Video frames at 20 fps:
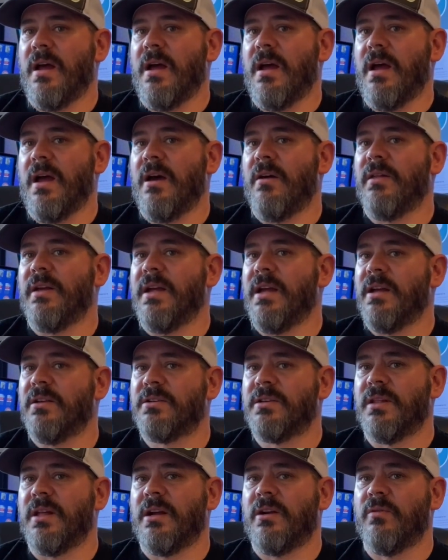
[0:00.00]

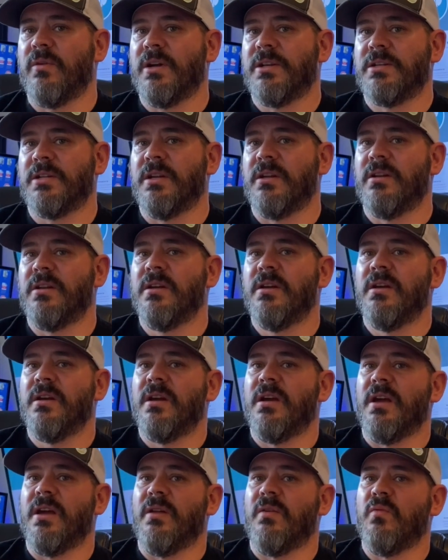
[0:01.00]
answer that question
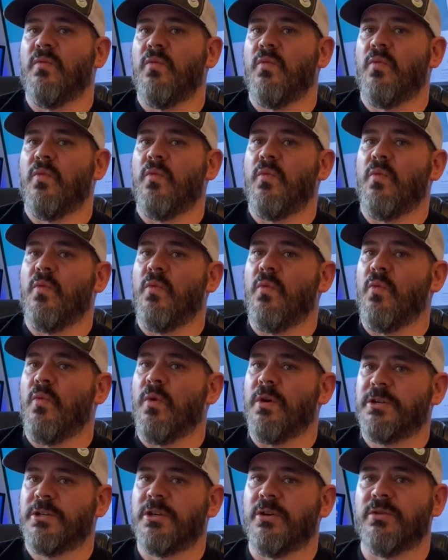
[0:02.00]
and
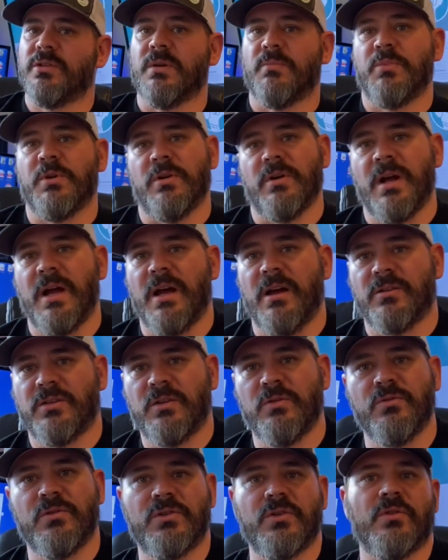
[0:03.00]
what shows up at your house,
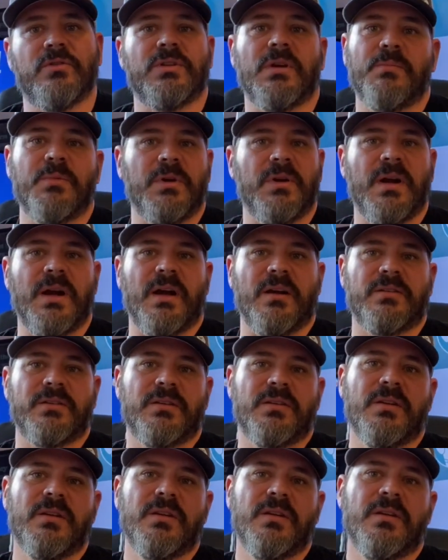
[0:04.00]
who shows up at your
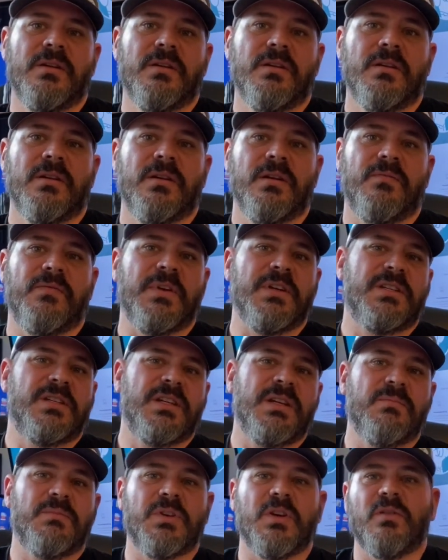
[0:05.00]
house. If they
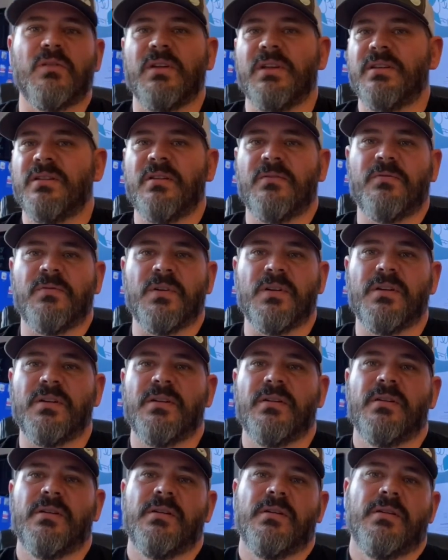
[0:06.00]
seem totally different,
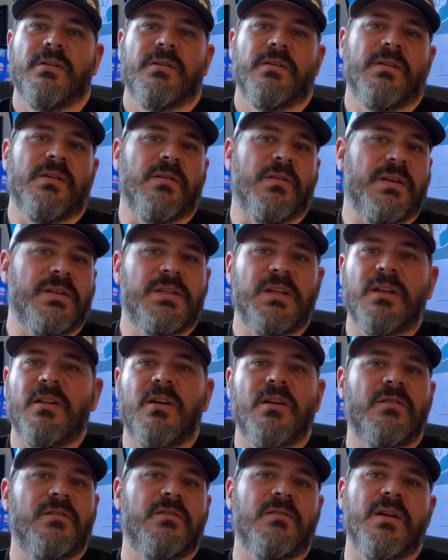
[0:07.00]
they said,
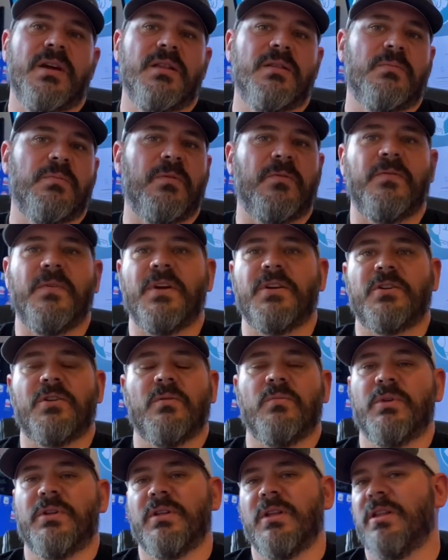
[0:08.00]
oh, they're great, they're
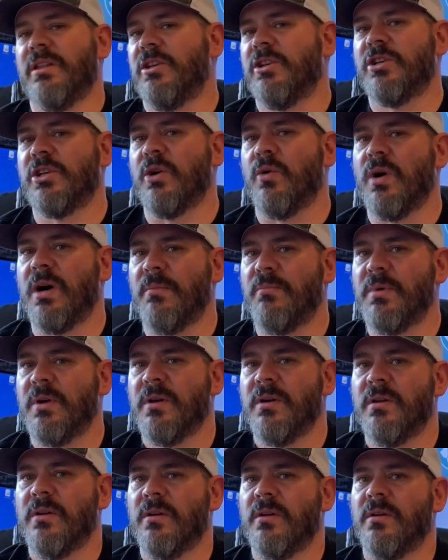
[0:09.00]
professional, but then they show up,
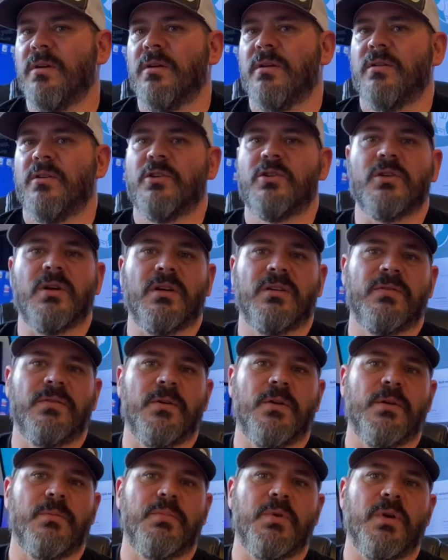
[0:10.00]
the truck's
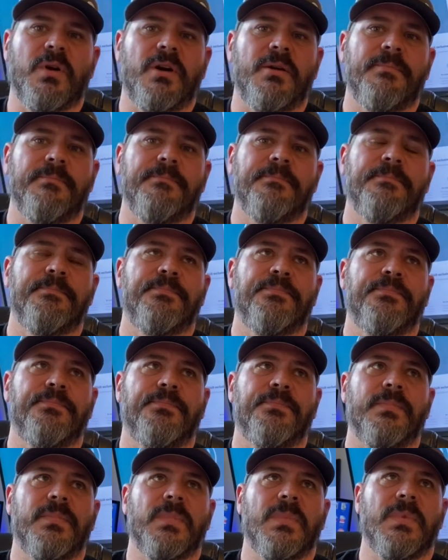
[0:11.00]
falling apart,
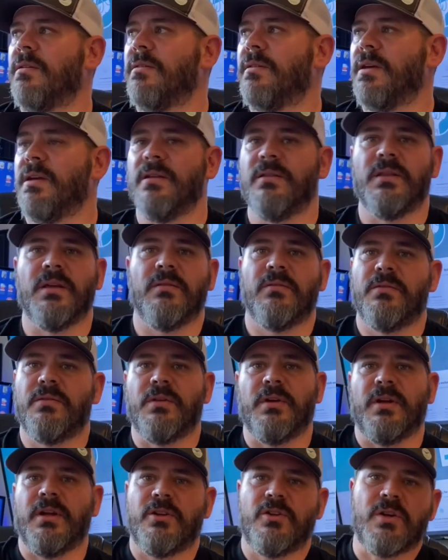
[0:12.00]
they
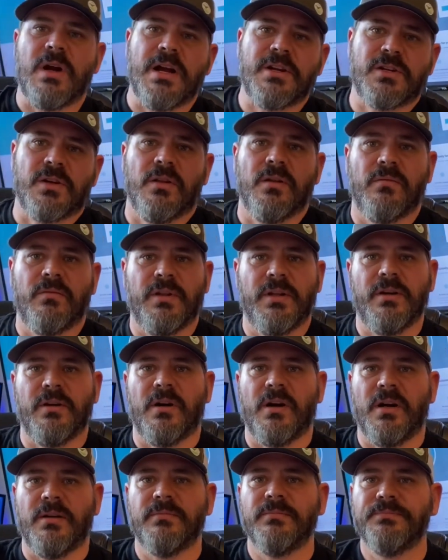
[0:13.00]
get trash all over the
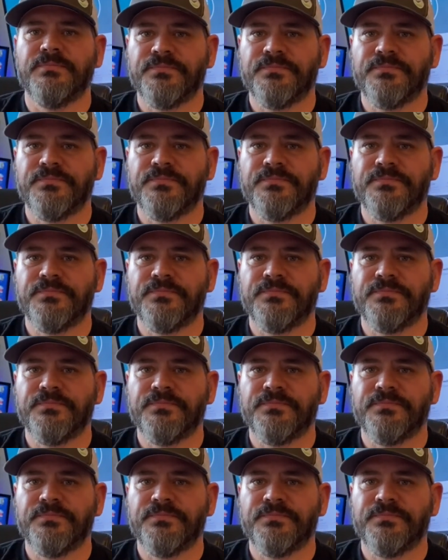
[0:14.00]
yard,